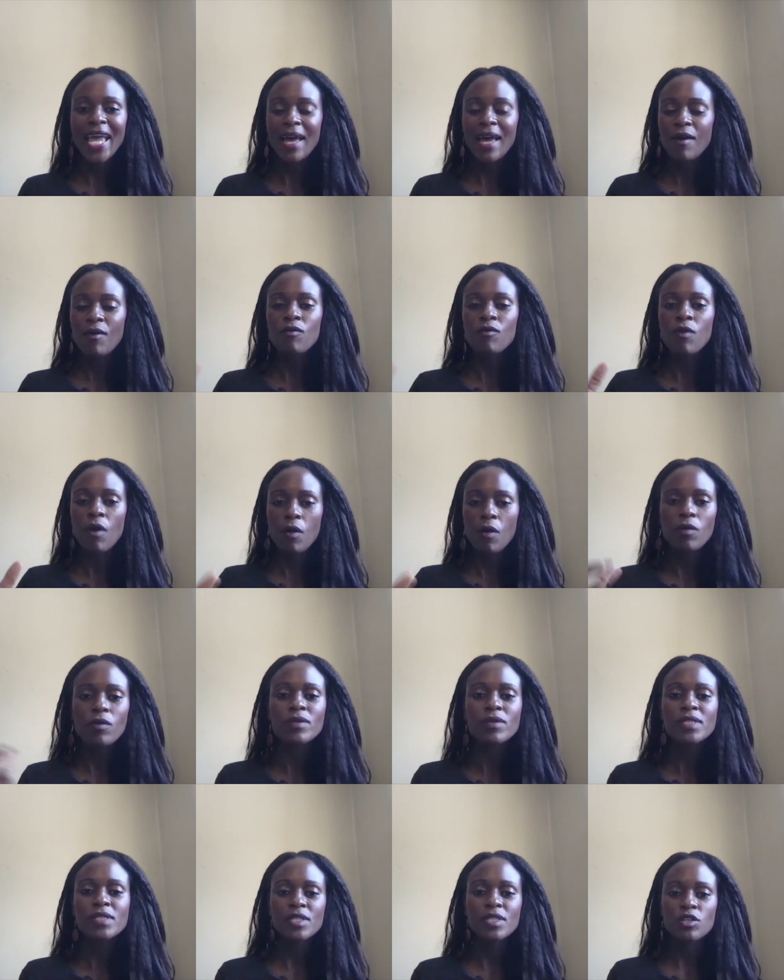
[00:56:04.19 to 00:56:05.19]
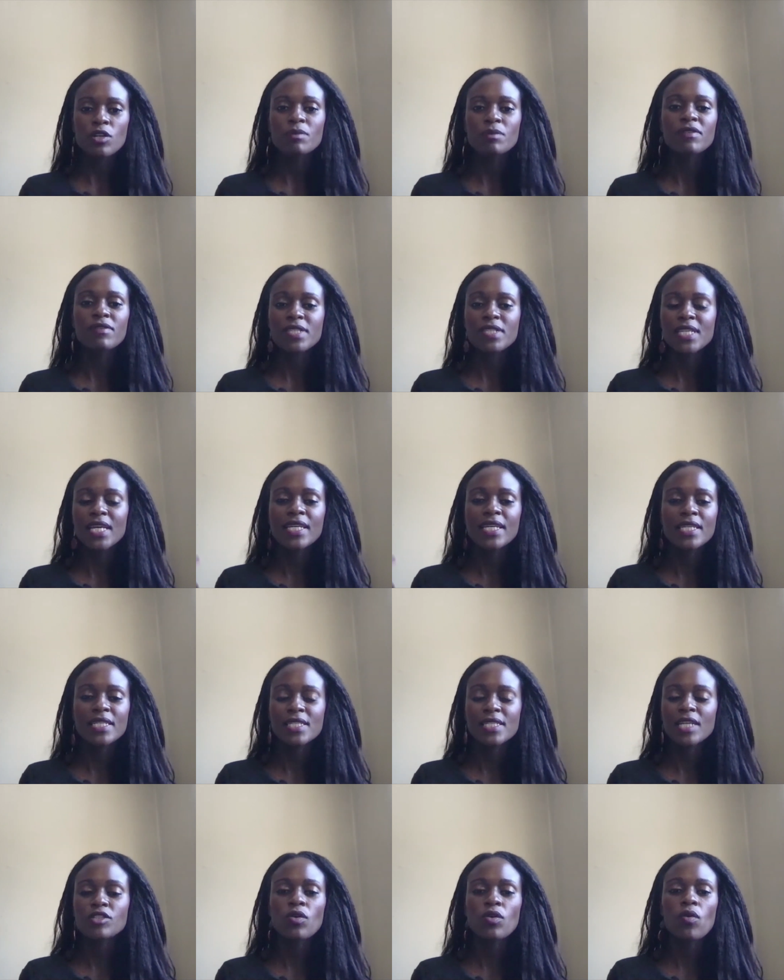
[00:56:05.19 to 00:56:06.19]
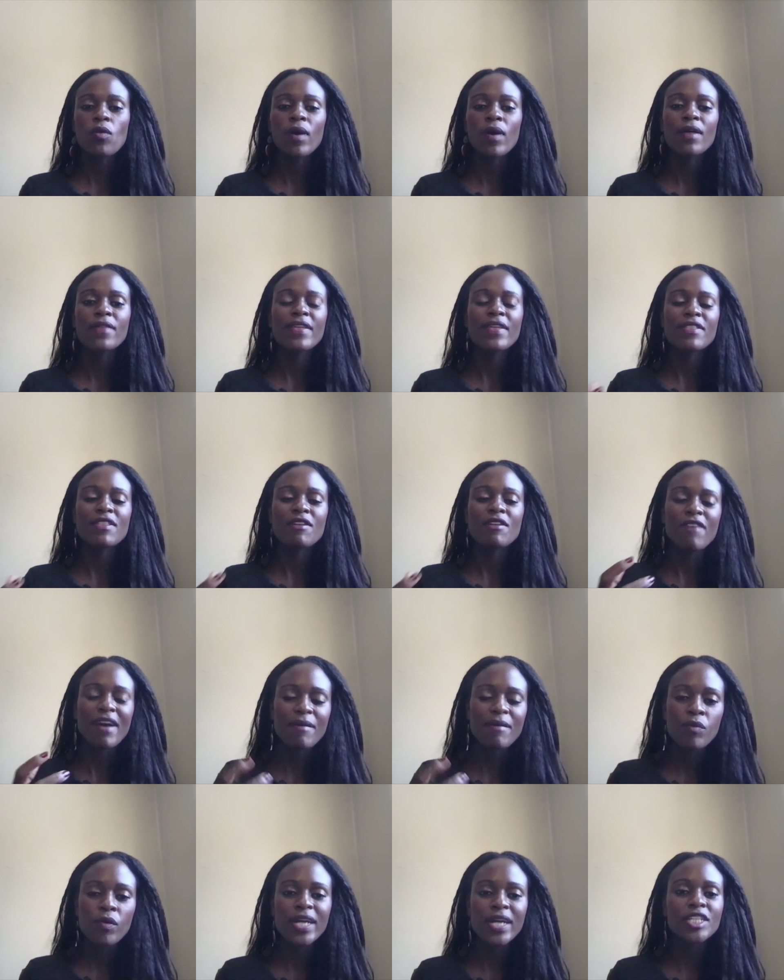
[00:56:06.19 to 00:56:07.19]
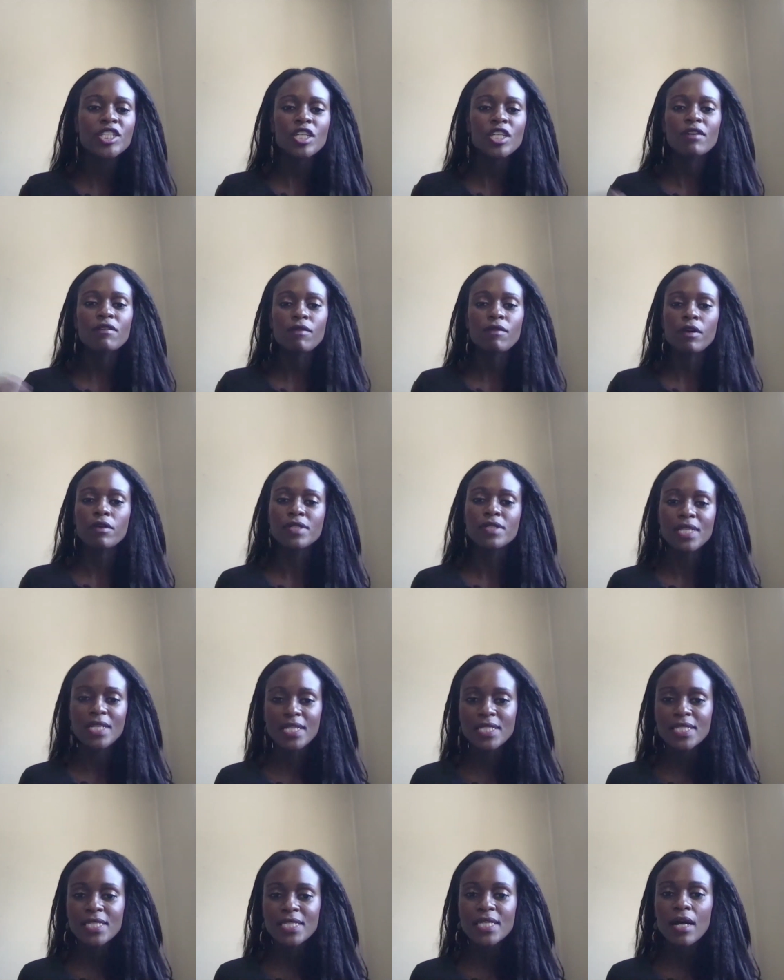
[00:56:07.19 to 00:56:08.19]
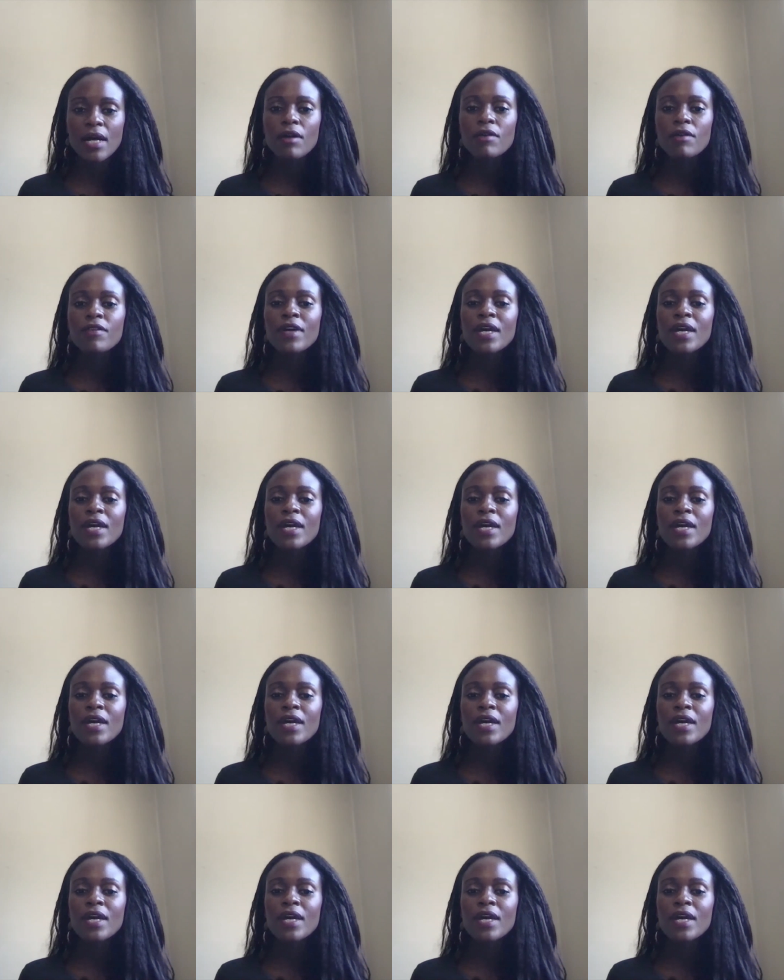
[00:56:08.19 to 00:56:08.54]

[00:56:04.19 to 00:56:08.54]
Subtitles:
rose in terms of an essential oil, that the vibration of rose in itself.